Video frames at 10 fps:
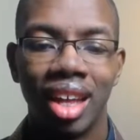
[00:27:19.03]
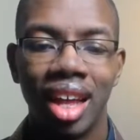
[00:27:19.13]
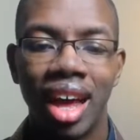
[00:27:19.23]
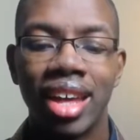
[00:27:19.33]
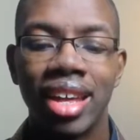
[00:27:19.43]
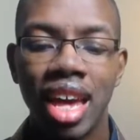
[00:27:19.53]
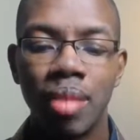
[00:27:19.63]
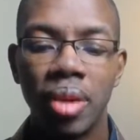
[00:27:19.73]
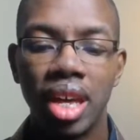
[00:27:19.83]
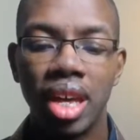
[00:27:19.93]
I came
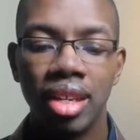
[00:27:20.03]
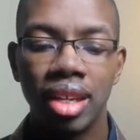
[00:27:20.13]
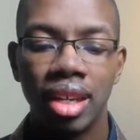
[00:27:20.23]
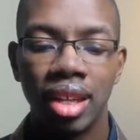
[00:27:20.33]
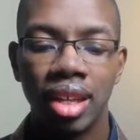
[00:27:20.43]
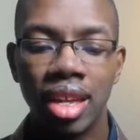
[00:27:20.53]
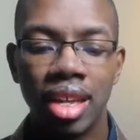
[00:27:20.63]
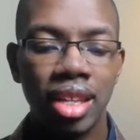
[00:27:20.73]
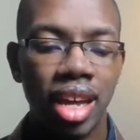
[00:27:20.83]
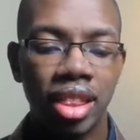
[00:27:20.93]
in thinking
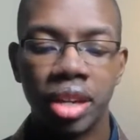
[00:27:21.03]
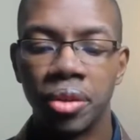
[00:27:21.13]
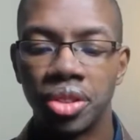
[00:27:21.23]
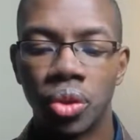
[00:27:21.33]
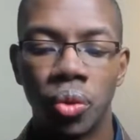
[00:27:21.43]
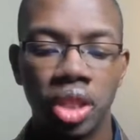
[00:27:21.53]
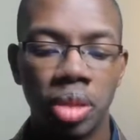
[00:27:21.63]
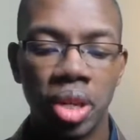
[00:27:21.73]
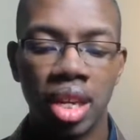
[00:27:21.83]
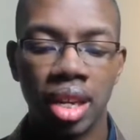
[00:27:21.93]
that there was going to
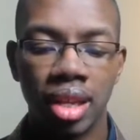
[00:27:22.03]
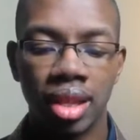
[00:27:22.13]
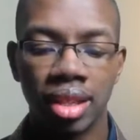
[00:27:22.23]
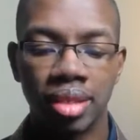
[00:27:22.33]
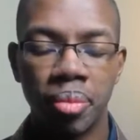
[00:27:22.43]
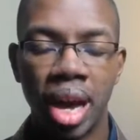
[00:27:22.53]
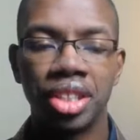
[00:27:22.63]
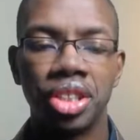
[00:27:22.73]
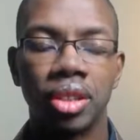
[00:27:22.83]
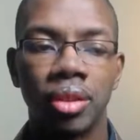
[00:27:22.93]
be this
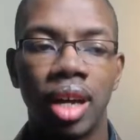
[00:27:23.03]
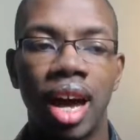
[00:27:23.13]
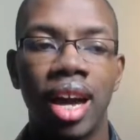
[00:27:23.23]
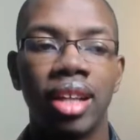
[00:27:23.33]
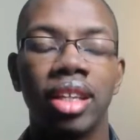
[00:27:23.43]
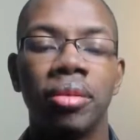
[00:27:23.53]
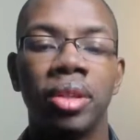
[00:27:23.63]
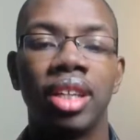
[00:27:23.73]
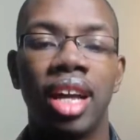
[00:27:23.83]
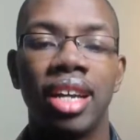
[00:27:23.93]
magical, highly
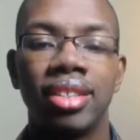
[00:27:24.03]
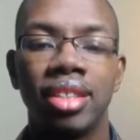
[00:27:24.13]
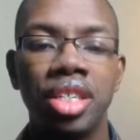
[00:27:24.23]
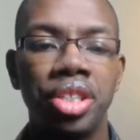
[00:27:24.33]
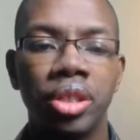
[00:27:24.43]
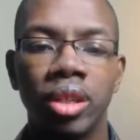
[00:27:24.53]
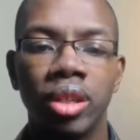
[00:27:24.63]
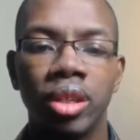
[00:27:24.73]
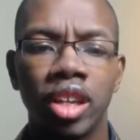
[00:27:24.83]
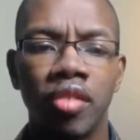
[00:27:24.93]
realized teacher in
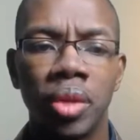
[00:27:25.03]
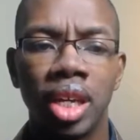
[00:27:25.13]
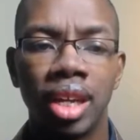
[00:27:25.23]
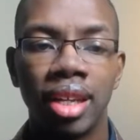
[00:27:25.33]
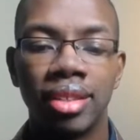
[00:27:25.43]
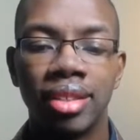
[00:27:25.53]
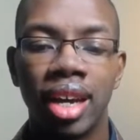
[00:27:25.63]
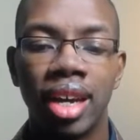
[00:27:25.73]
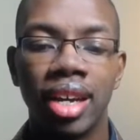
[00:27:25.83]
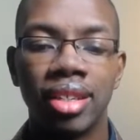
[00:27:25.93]
front of me, and
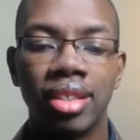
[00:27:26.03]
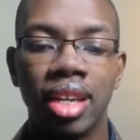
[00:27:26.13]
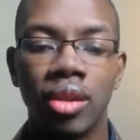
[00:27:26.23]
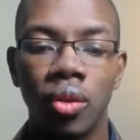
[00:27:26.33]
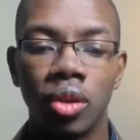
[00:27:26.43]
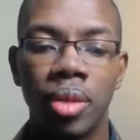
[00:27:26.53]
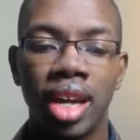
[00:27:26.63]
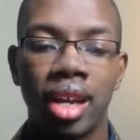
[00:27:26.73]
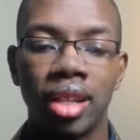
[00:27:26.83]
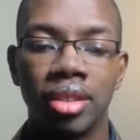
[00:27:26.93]
instead I see an old man
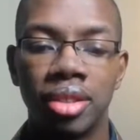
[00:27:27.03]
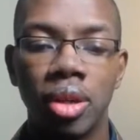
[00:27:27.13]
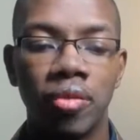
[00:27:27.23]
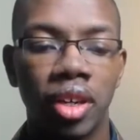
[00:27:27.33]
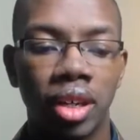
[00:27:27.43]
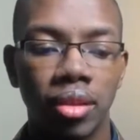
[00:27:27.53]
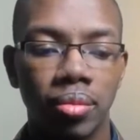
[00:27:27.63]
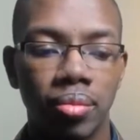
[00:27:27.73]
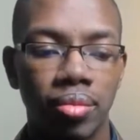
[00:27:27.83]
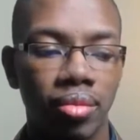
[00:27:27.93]
on the sofa
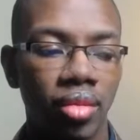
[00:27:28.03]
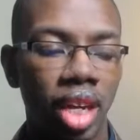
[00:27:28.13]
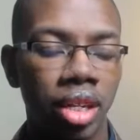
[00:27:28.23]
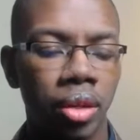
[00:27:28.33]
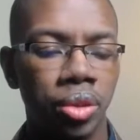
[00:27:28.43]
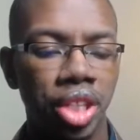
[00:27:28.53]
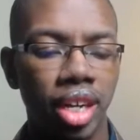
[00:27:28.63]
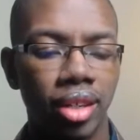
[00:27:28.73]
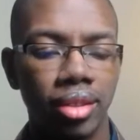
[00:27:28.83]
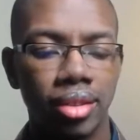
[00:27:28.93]
and no
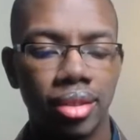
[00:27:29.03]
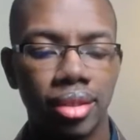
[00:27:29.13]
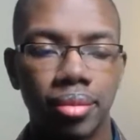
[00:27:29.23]
chairs.